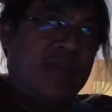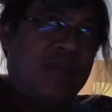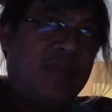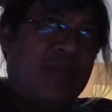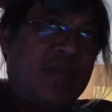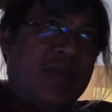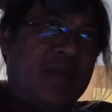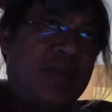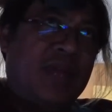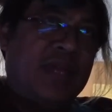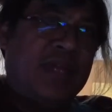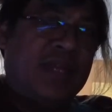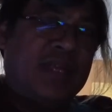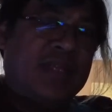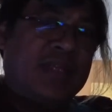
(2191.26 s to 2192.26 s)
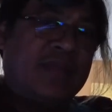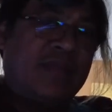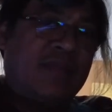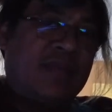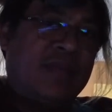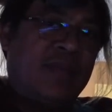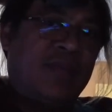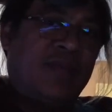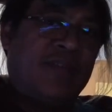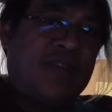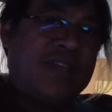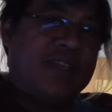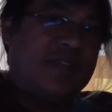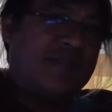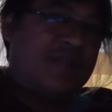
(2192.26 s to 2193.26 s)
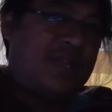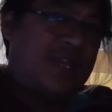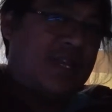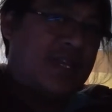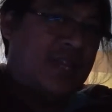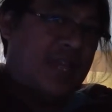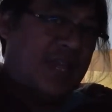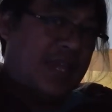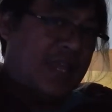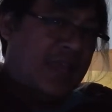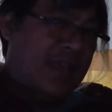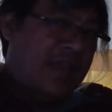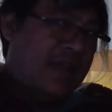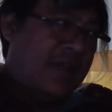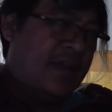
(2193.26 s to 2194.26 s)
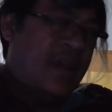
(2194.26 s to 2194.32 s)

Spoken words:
bigger light is what provides the flood. Here,